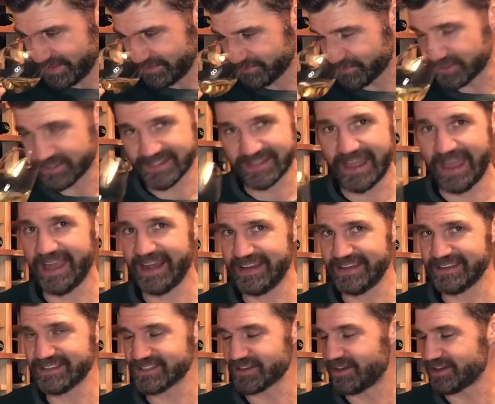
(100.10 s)
first. That
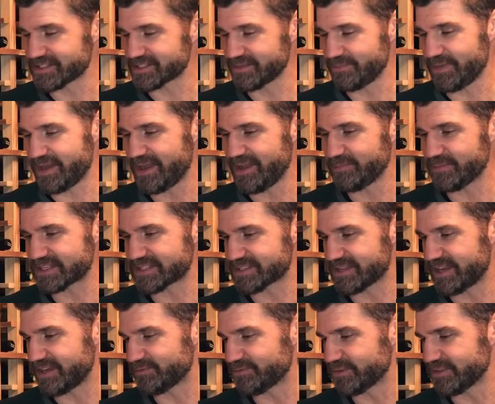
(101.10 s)
is awesome. I am
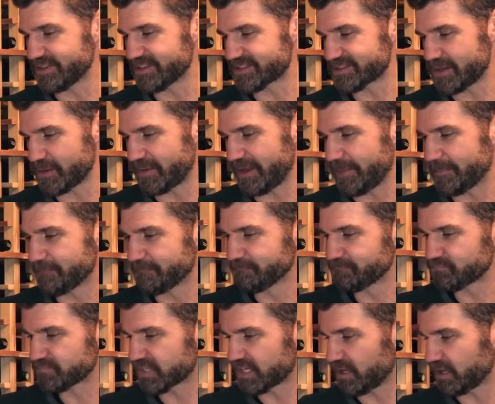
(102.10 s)
excited for this. Okay,
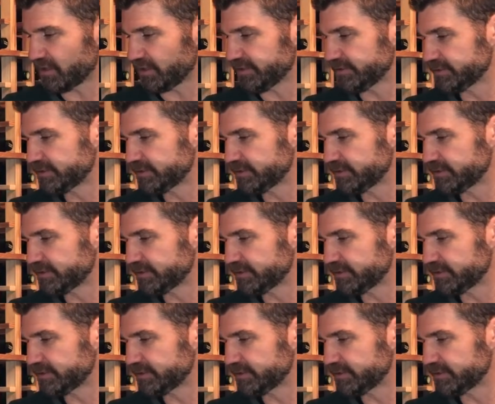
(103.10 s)
color.